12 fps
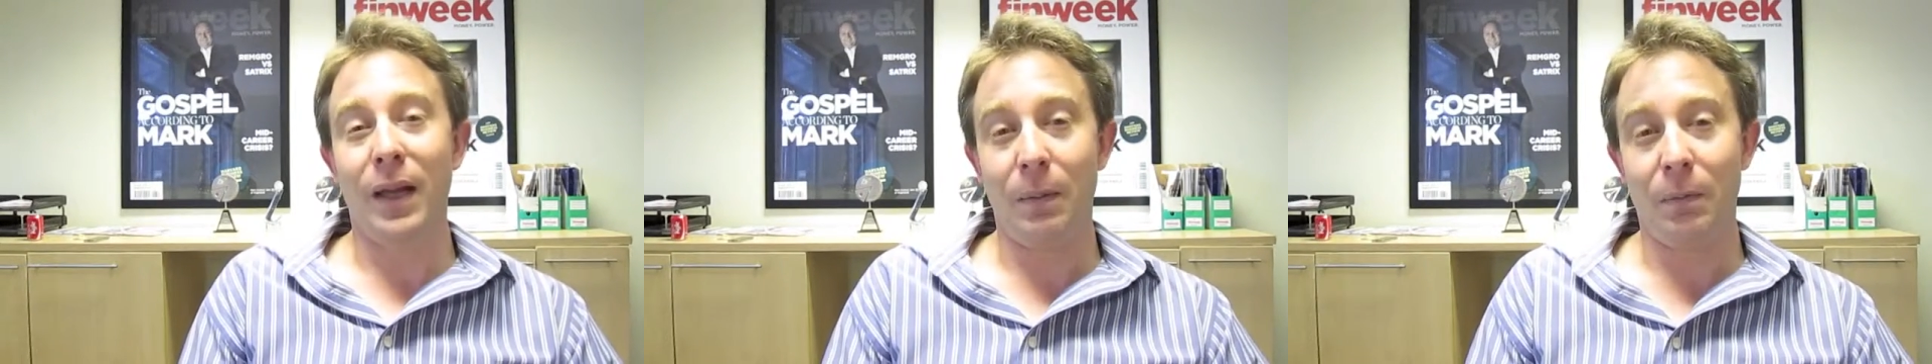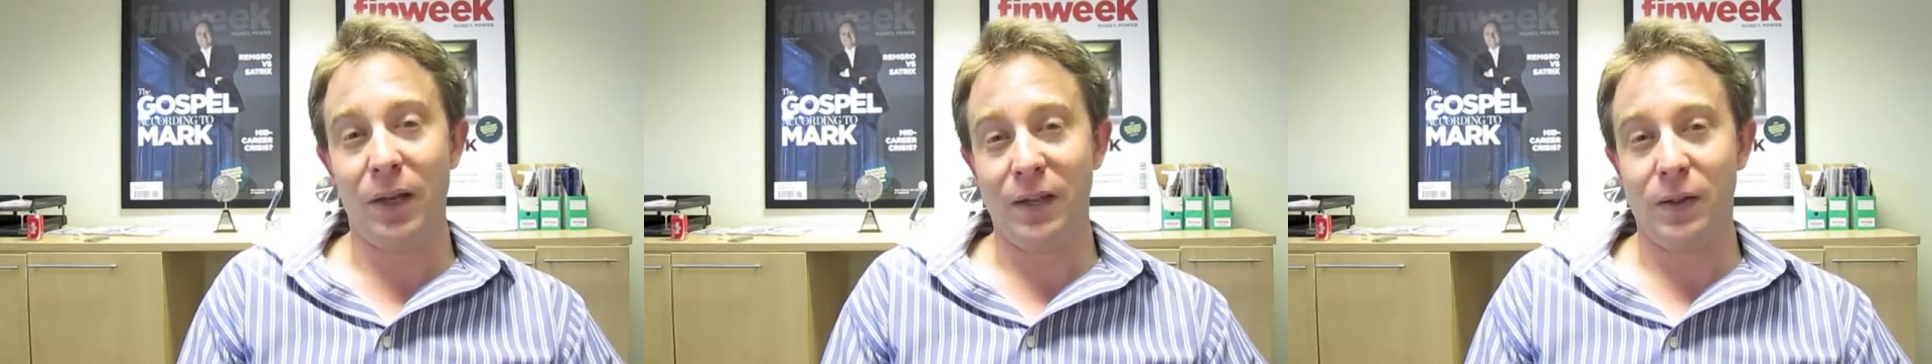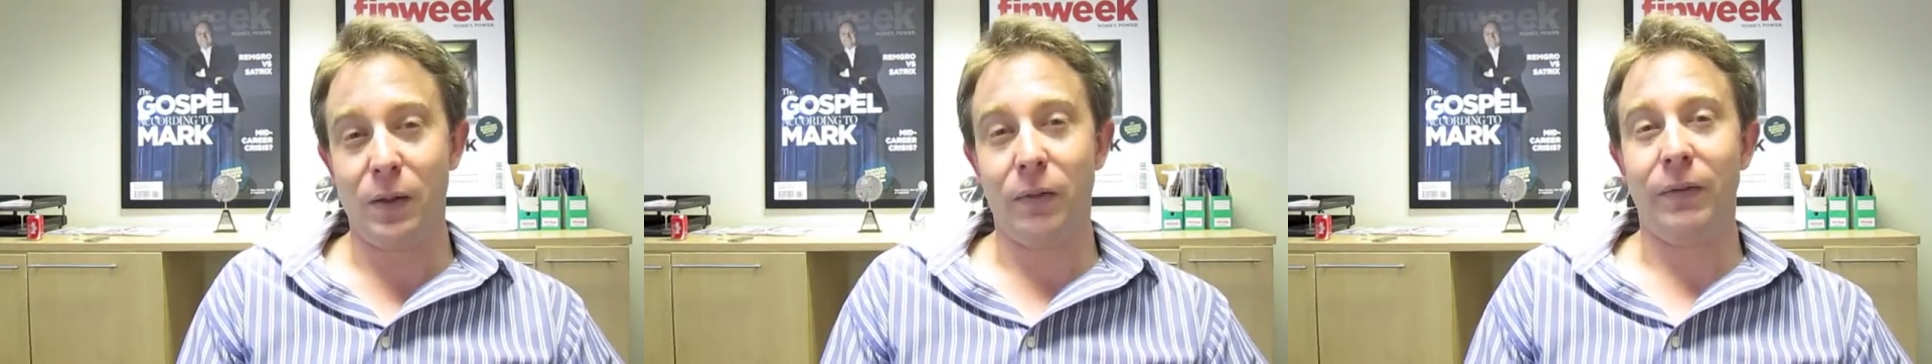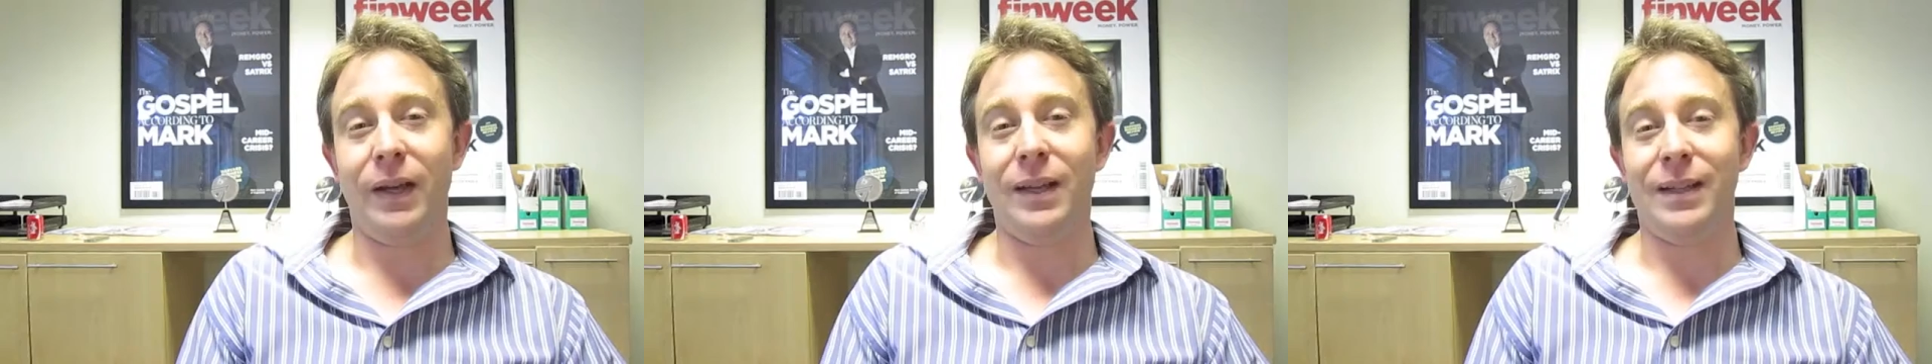MBA
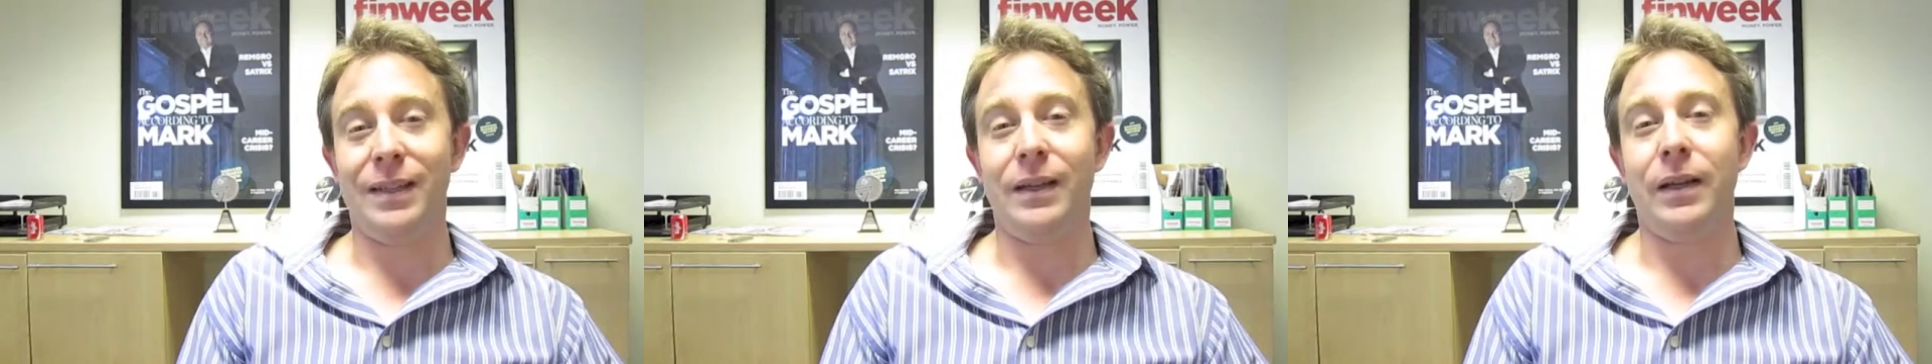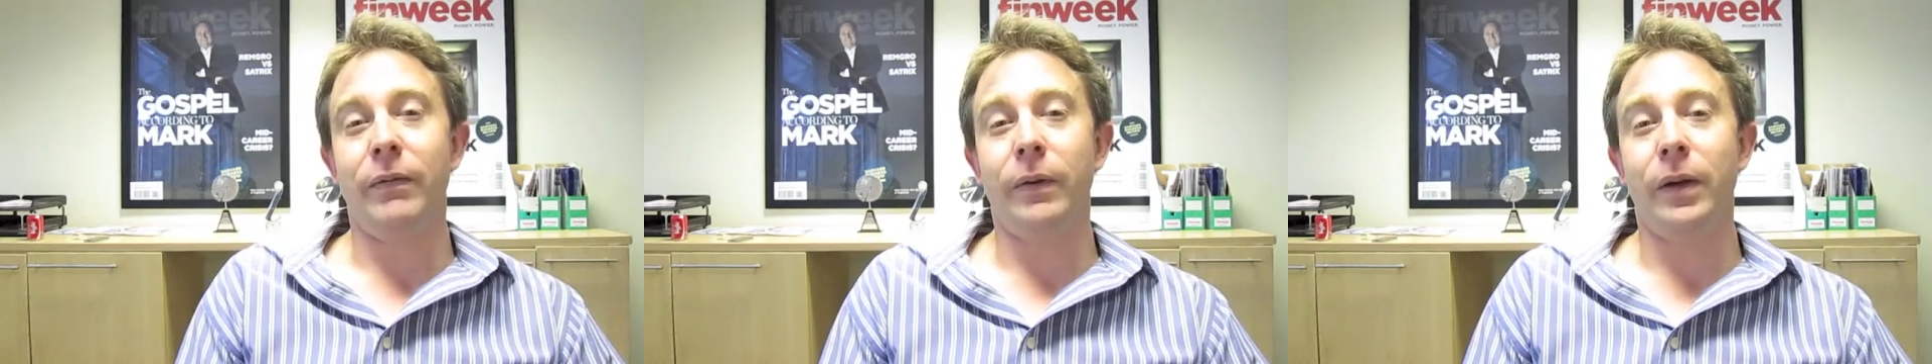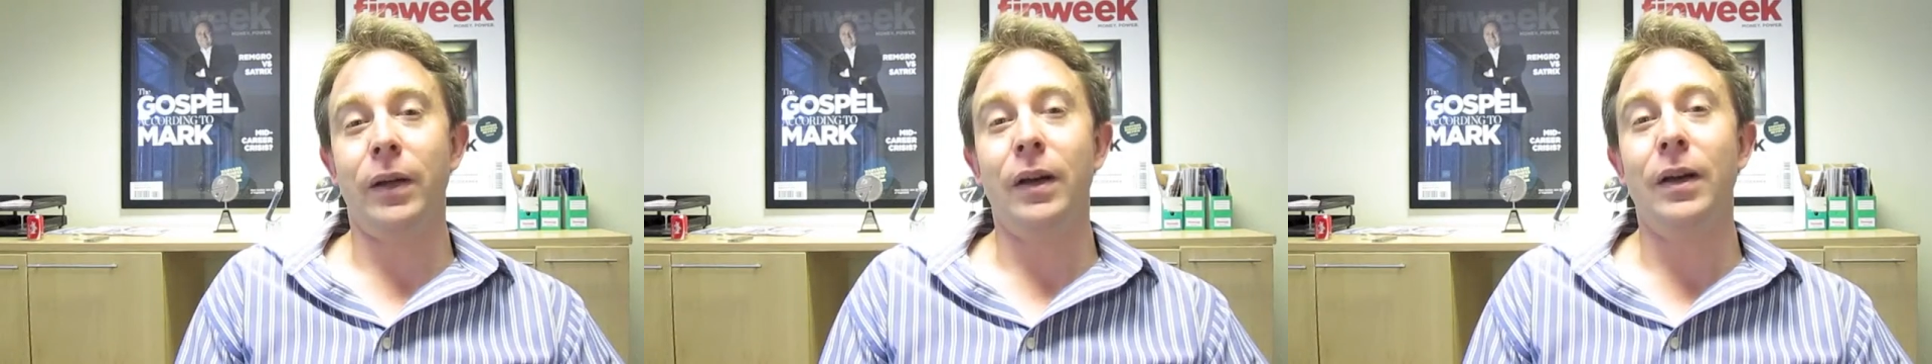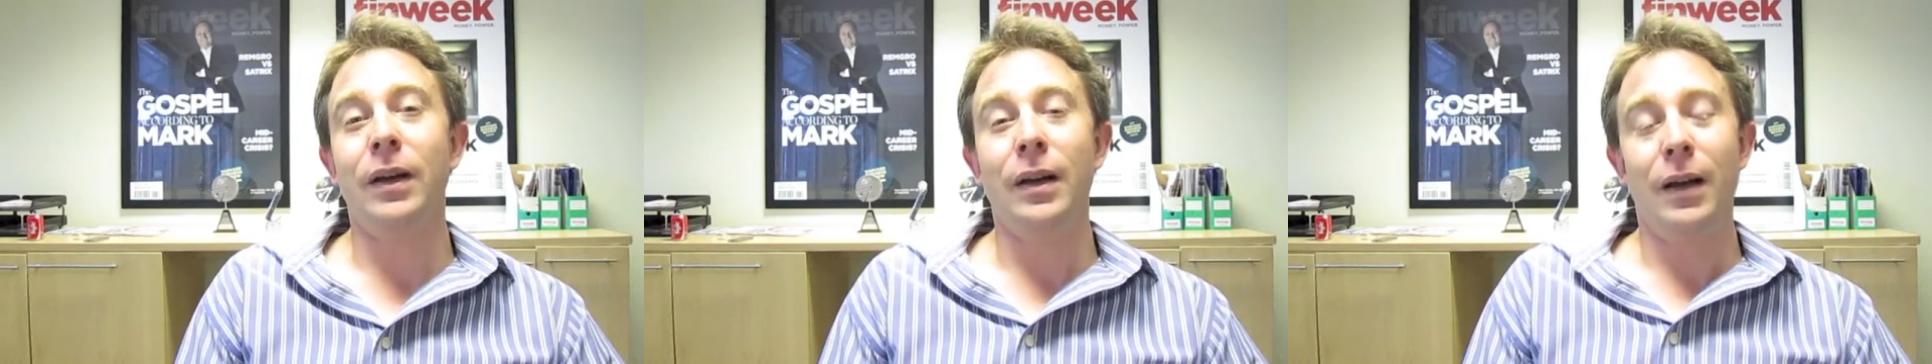survey in South Africa.